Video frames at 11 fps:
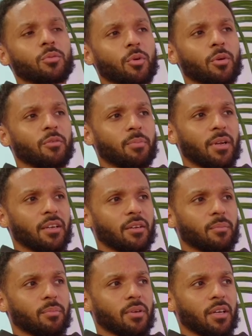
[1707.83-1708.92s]
bought with
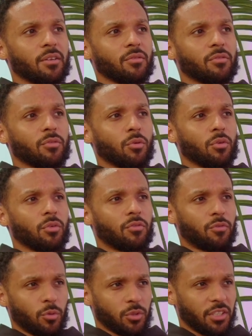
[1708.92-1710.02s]
planning for
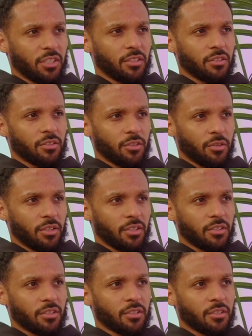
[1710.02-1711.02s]
14 units,